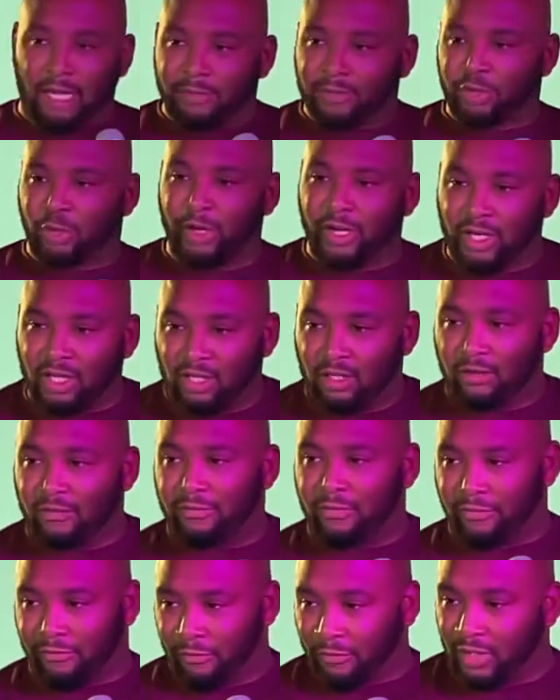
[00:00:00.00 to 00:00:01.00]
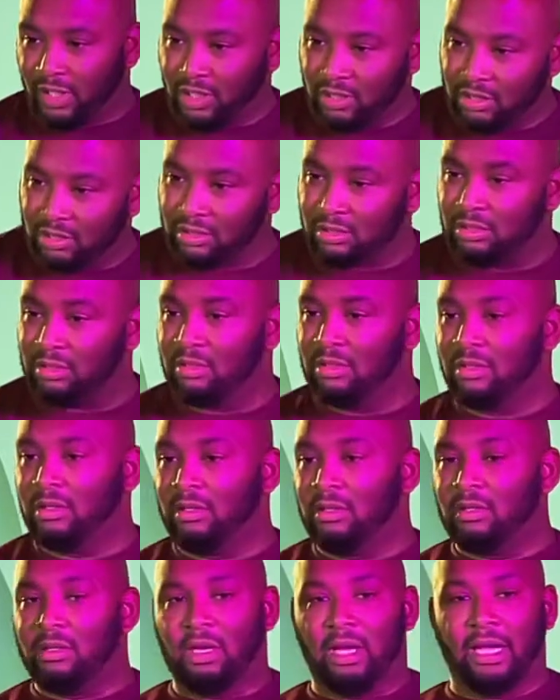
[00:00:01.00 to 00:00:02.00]
training for free.
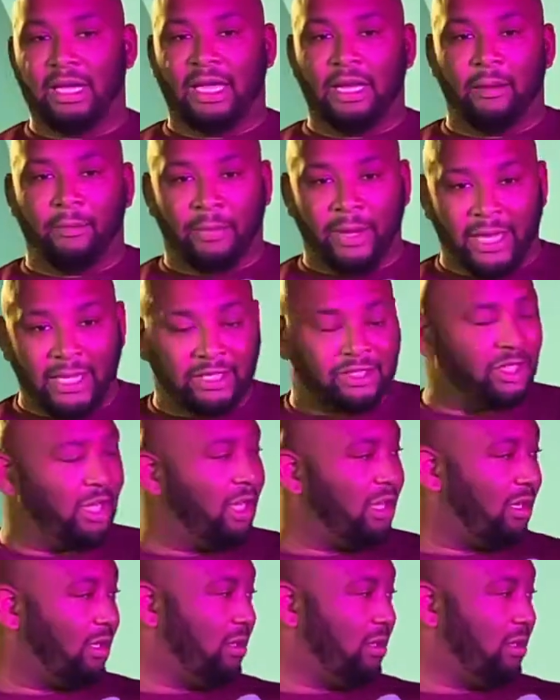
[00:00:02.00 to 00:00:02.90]
I get a paycheck.